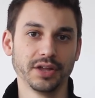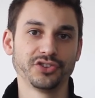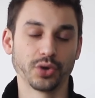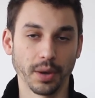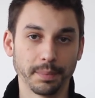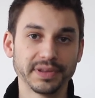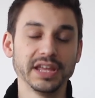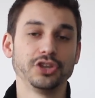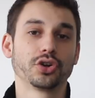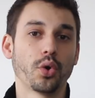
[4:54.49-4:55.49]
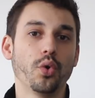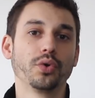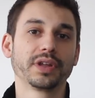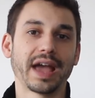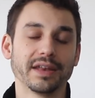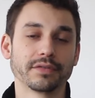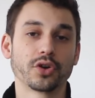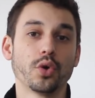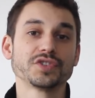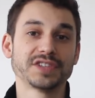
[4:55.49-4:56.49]
to complete your own kind of
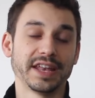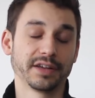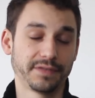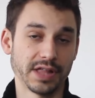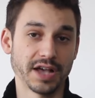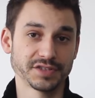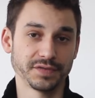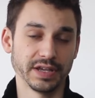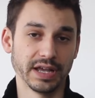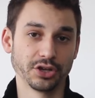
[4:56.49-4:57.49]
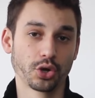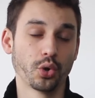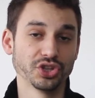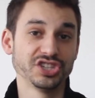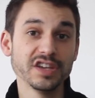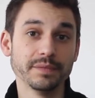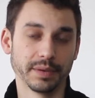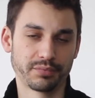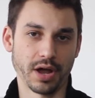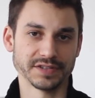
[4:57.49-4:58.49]
goal setting philosophy and your goal
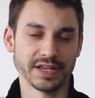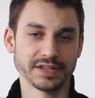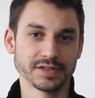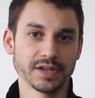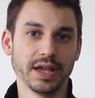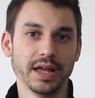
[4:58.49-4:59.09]
achievement process.